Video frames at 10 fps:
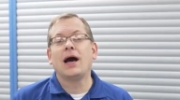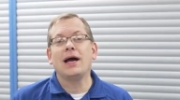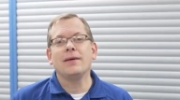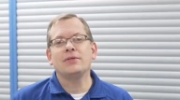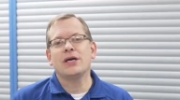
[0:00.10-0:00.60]

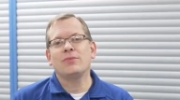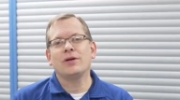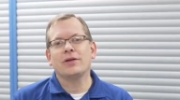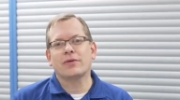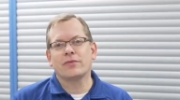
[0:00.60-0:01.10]
Hi, I'm Chad
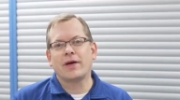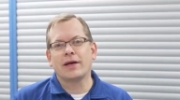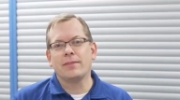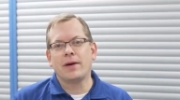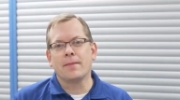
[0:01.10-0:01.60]
Wunderlich with
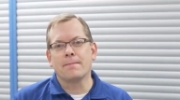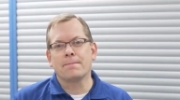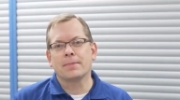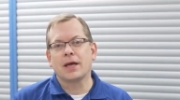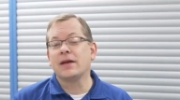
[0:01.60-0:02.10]
Viking Pump,
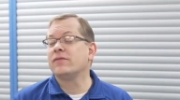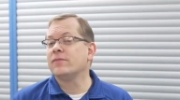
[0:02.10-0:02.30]
and if